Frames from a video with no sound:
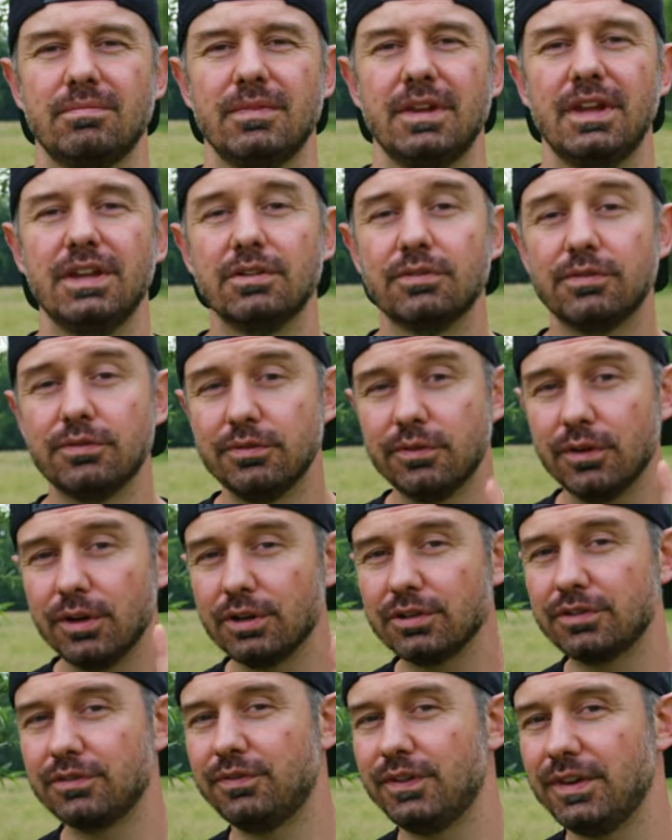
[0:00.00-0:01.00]
In the
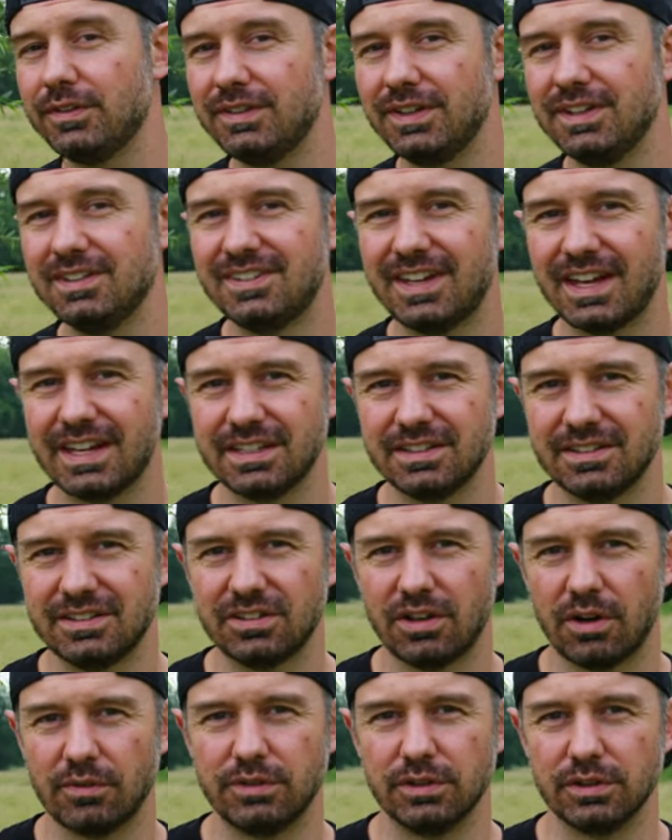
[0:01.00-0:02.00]
first fifteen seconds
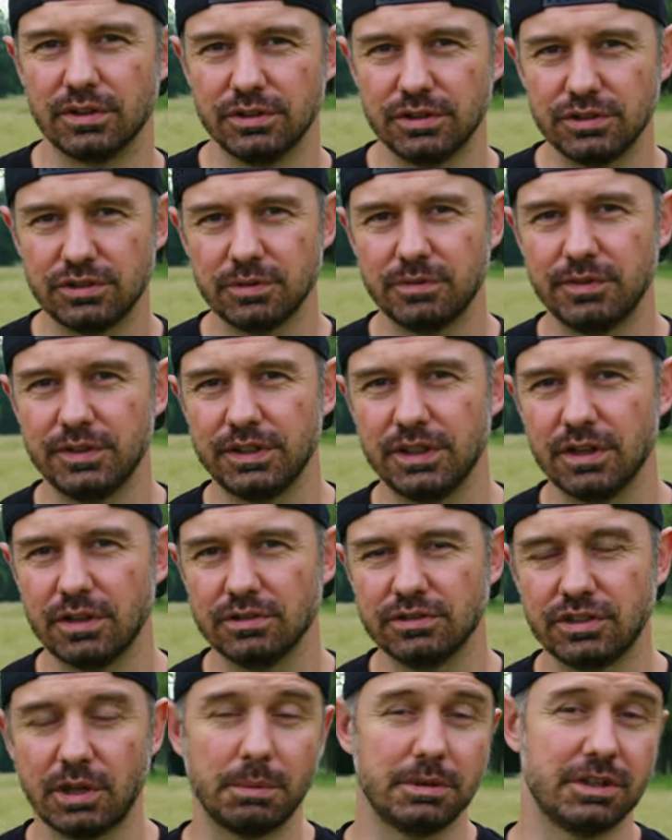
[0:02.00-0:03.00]
of your YouTube video,
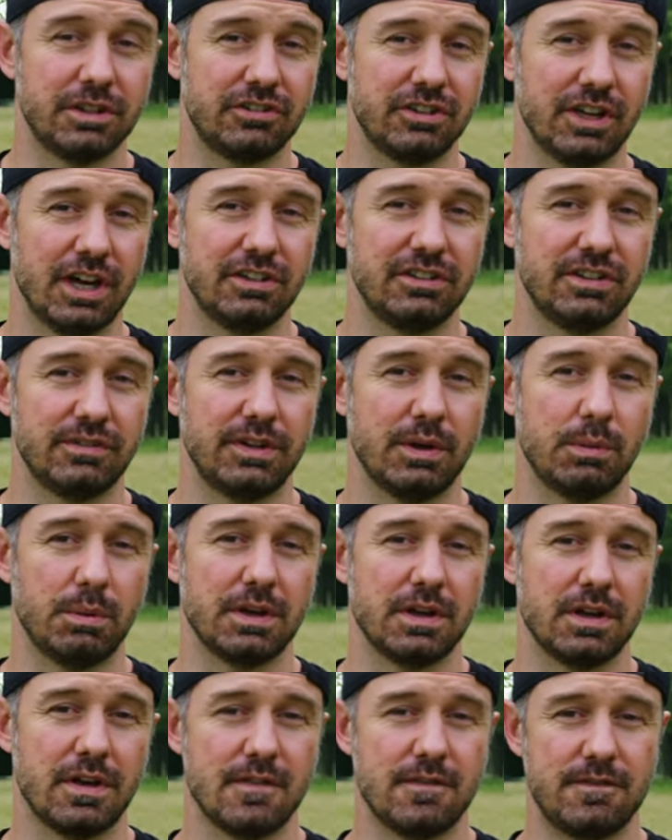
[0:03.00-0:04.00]
someone decides if they
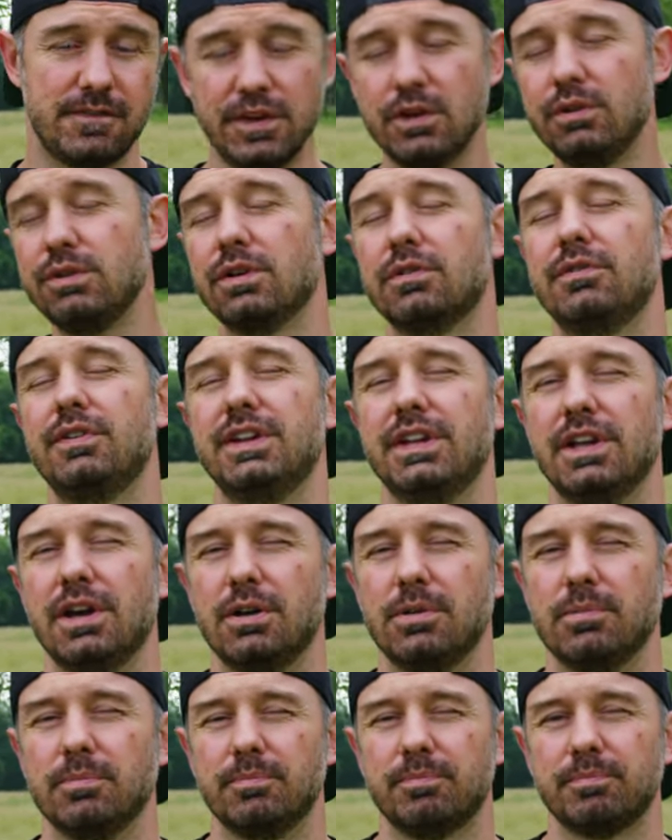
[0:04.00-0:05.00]
want to view your
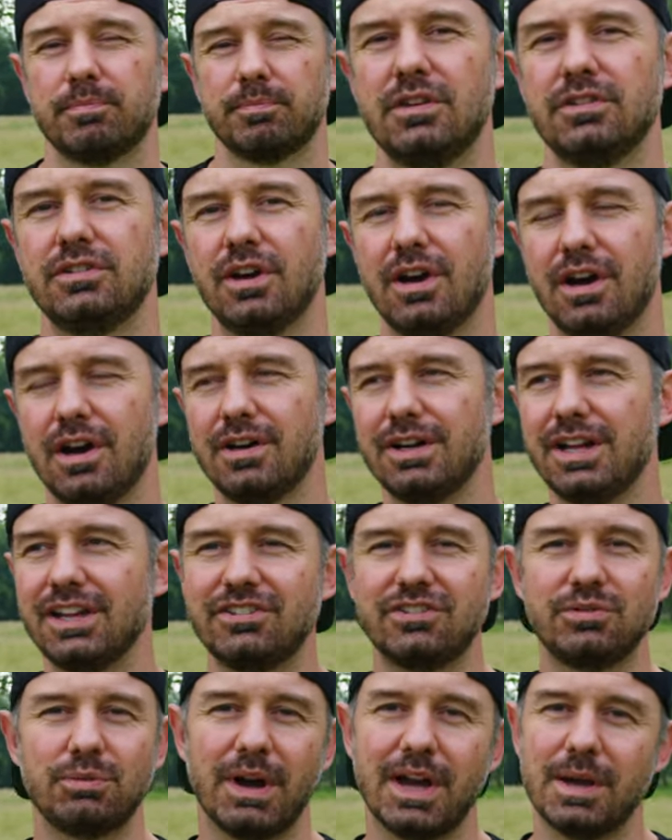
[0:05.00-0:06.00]
video. So
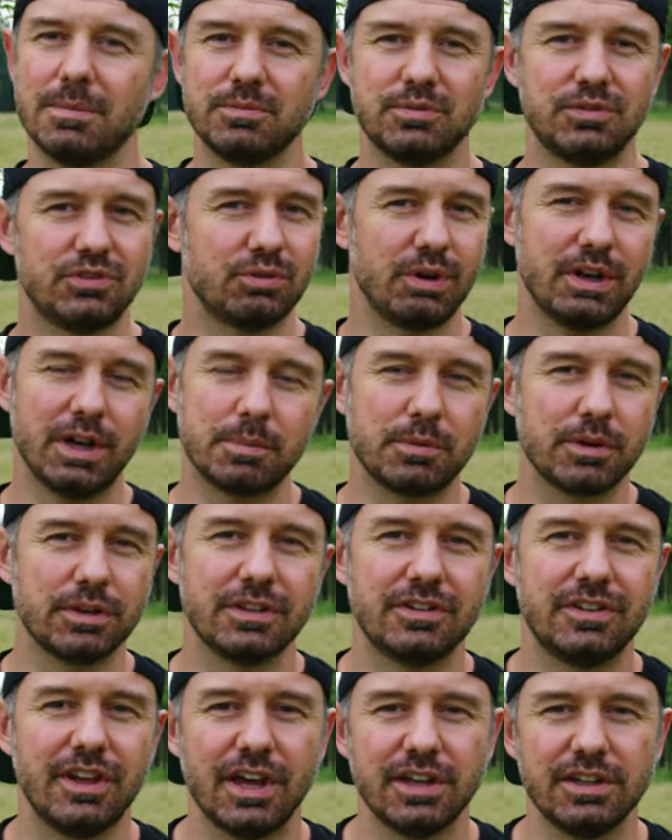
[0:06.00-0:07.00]
that's why I'm straight up going
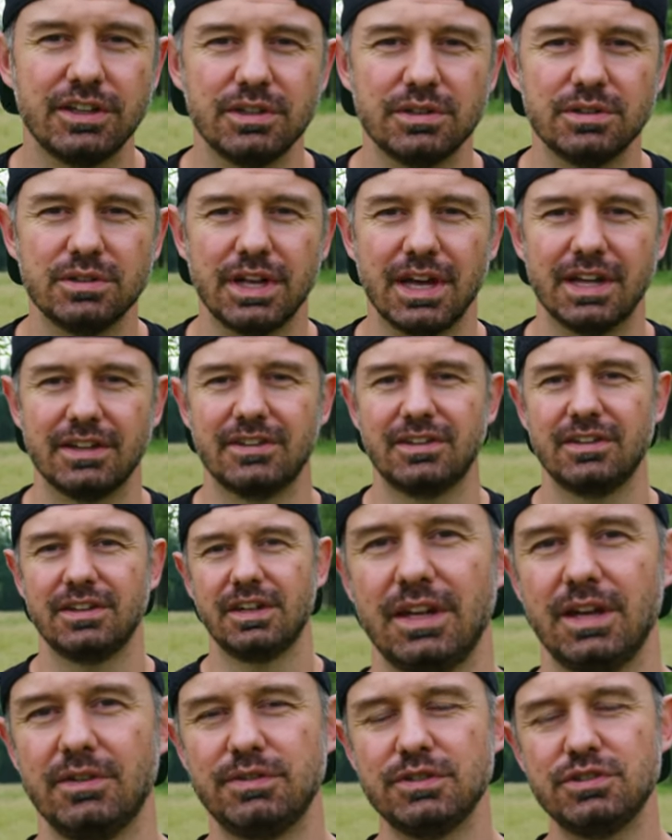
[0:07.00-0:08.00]
to tell you that
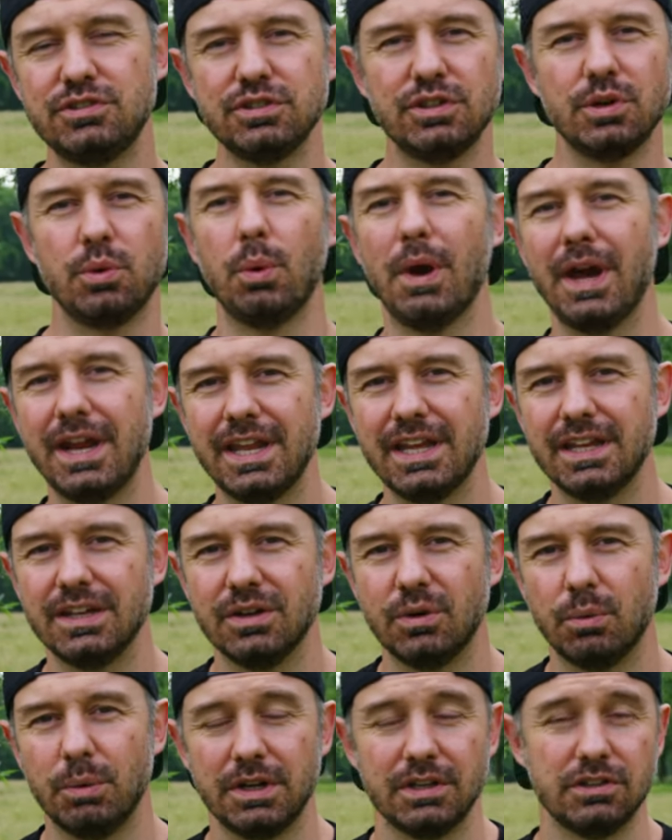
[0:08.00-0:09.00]
if you shoot a wedding
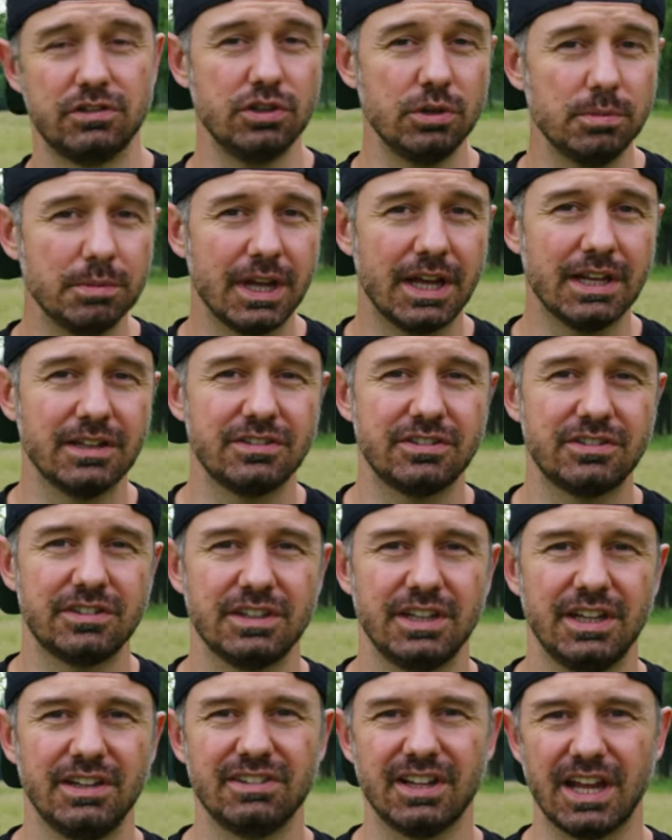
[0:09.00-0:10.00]
with a zoom lens,
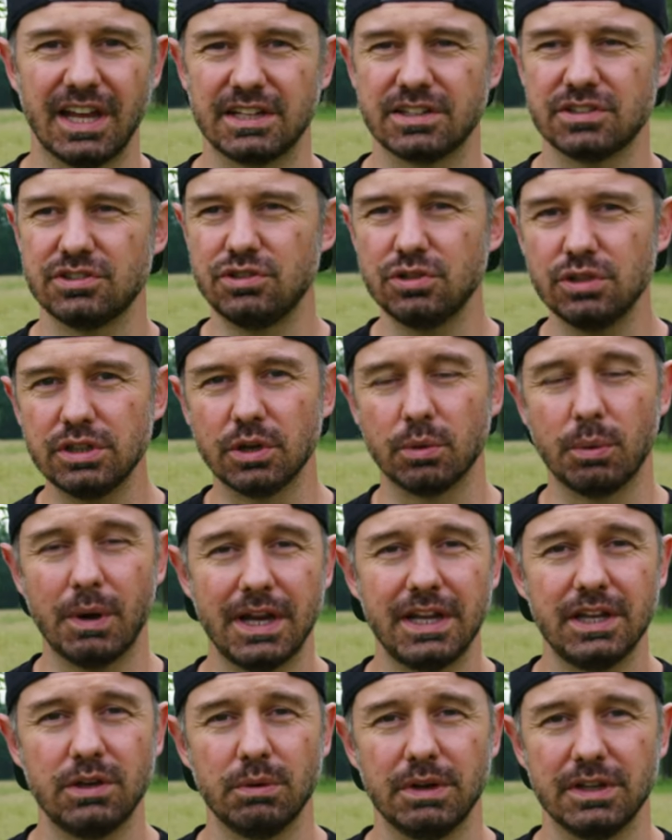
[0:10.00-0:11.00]
it's like shooting a
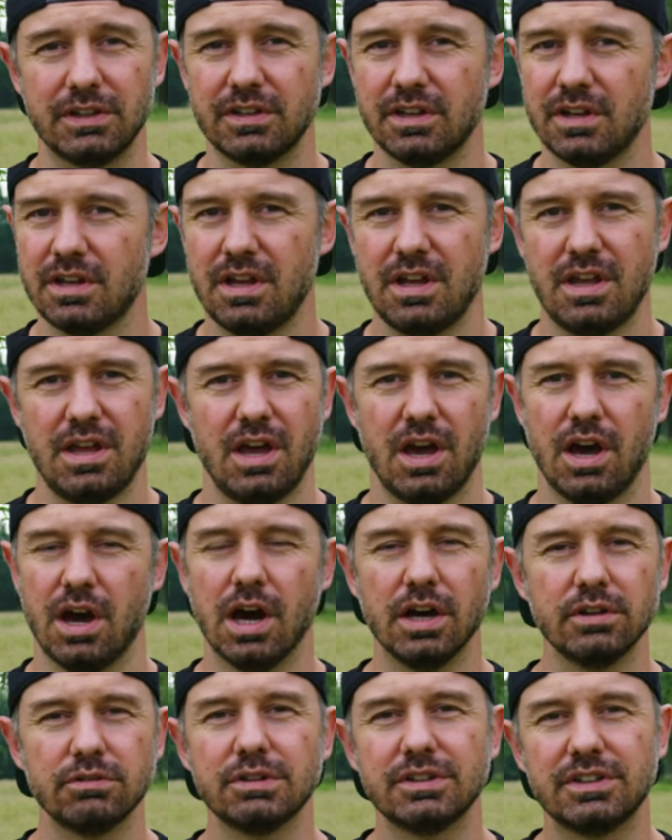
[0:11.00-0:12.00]
wedding with a
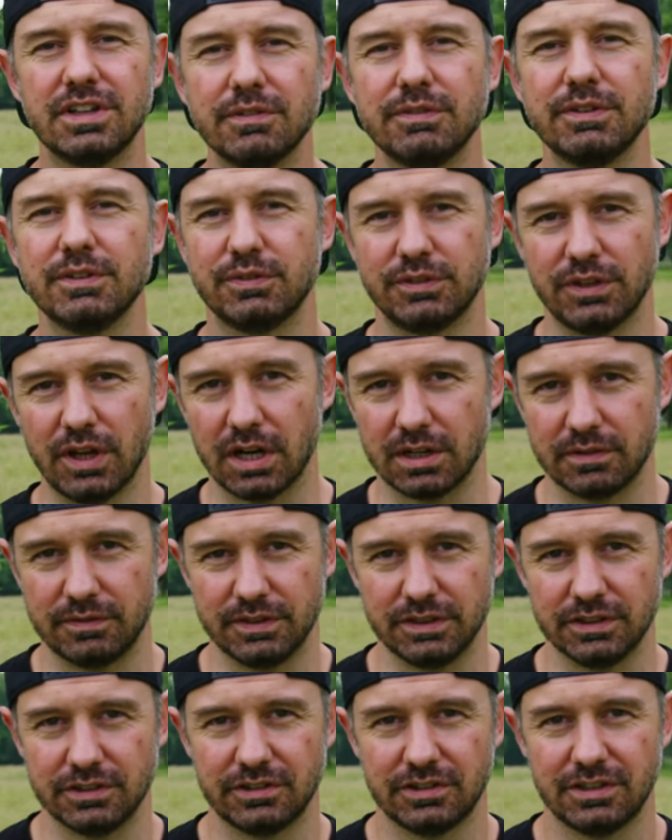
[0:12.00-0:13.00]
hundred different
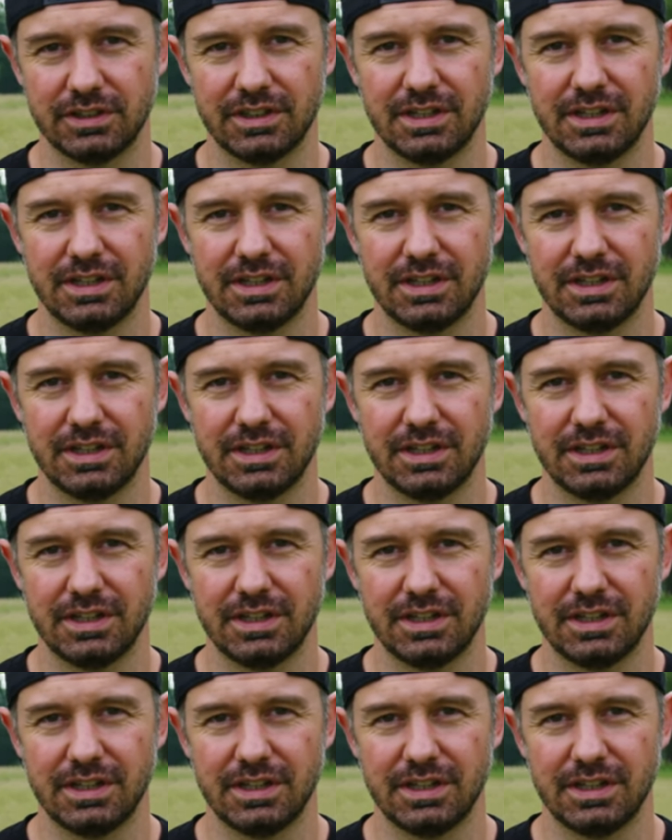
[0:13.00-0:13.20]
photographers,